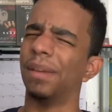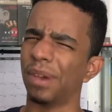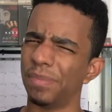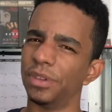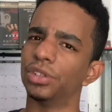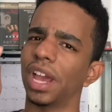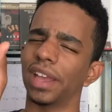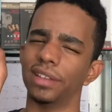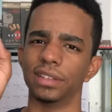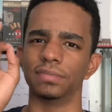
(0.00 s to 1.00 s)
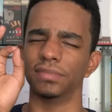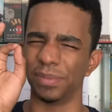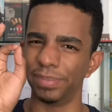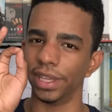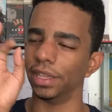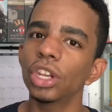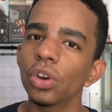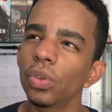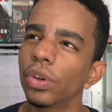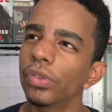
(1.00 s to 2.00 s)
I might be dragging it a bit. You
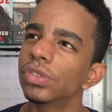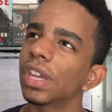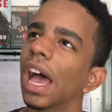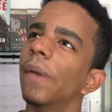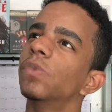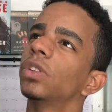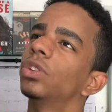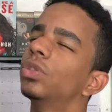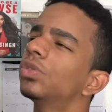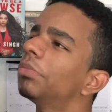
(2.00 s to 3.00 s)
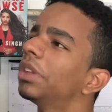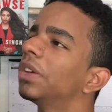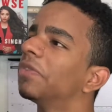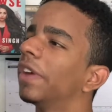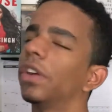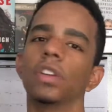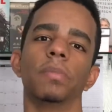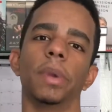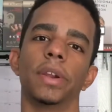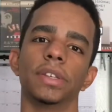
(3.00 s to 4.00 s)
know those times when you do something very
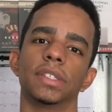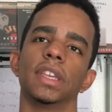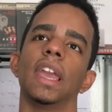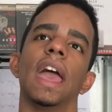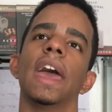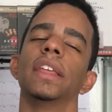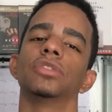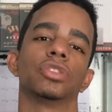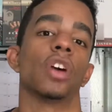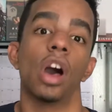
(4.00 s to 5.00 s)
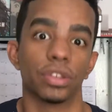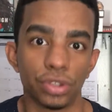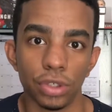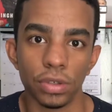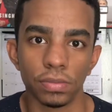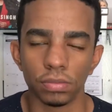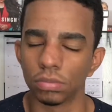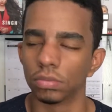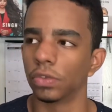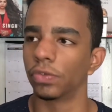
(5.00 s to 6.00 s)
embarrassing and it just haunts you
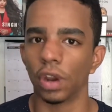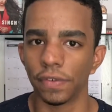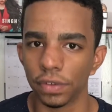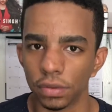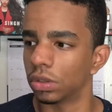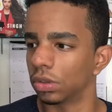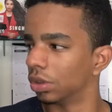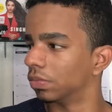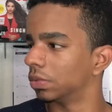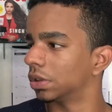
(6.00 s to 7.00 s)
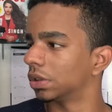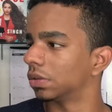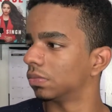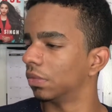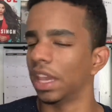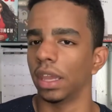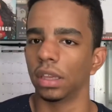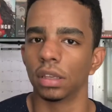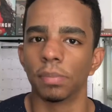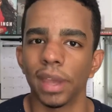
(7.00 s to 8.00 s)
forever? You're just
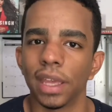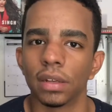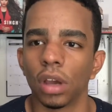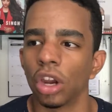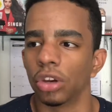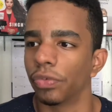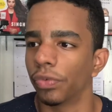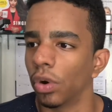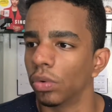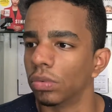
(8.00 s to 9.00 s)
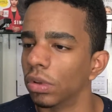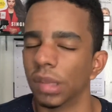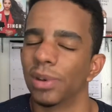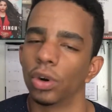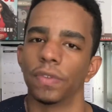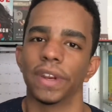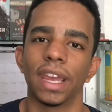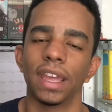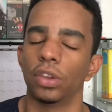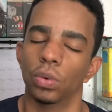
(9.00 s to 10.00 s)
laying in bed on your phone in the middle of the
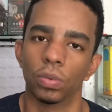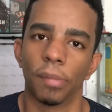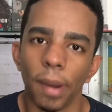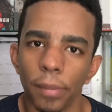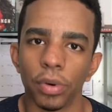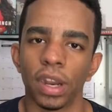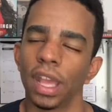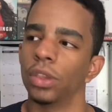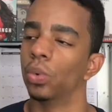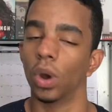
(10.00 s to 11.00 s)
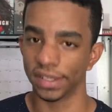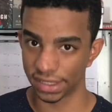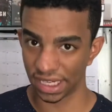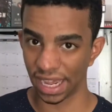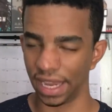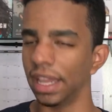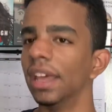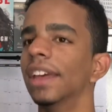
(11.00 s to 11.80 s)
night and you remember it and you want to die.